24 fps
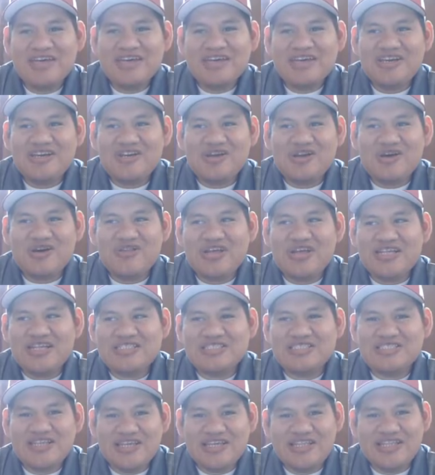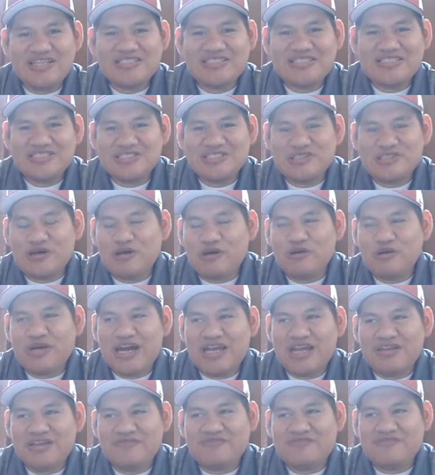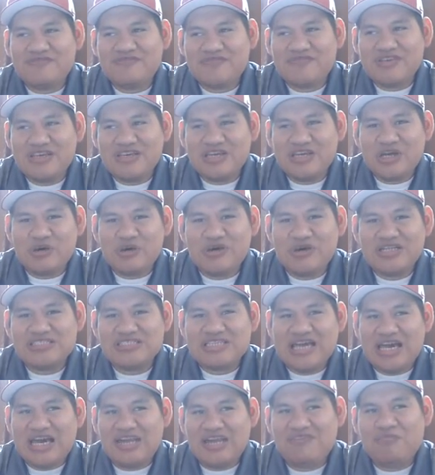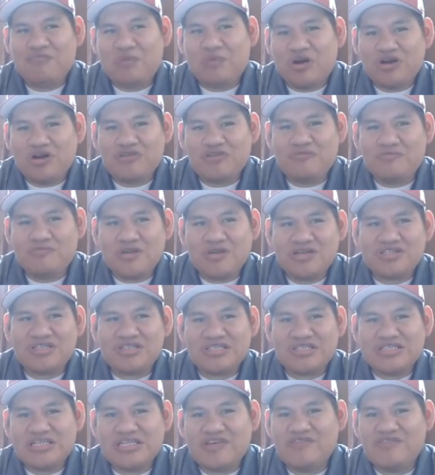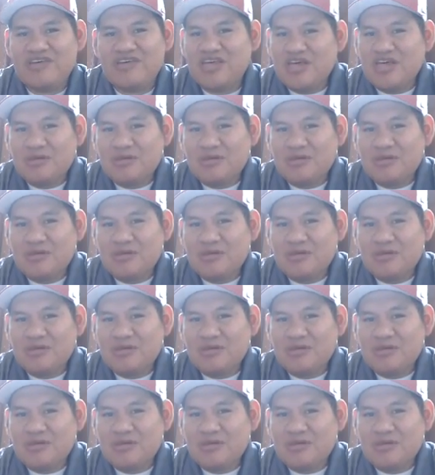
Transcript: you know, this is so kind of, you know, it's kind of part of merch and stuff,